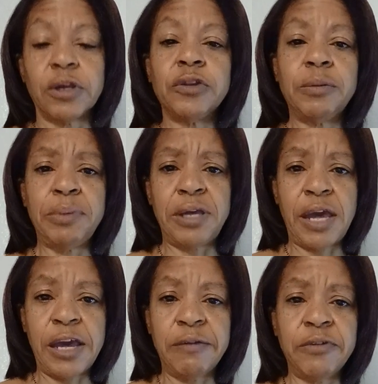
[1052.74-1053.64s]
The
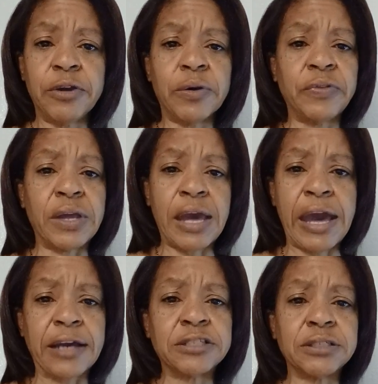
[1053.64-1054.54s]
behavior and the
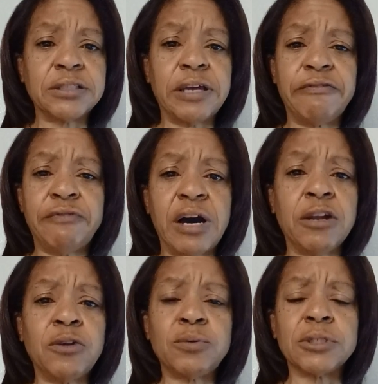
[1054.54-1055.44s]
actions that
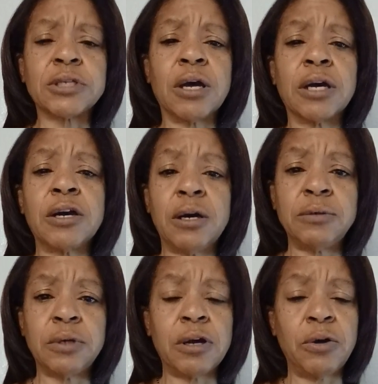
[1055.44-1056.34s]
followed was
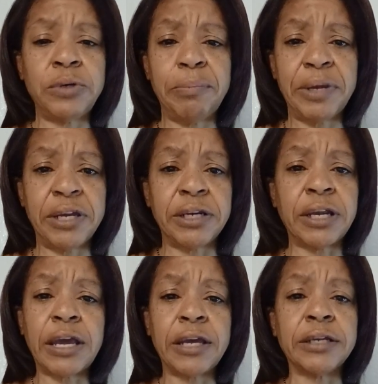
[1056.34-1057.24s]

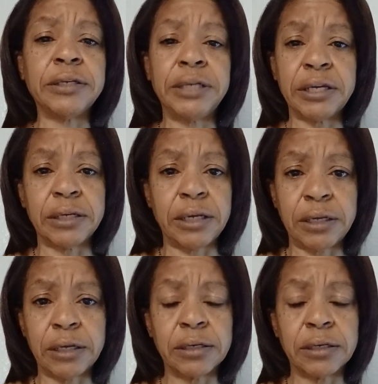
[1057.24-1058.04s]
codependent and addicting.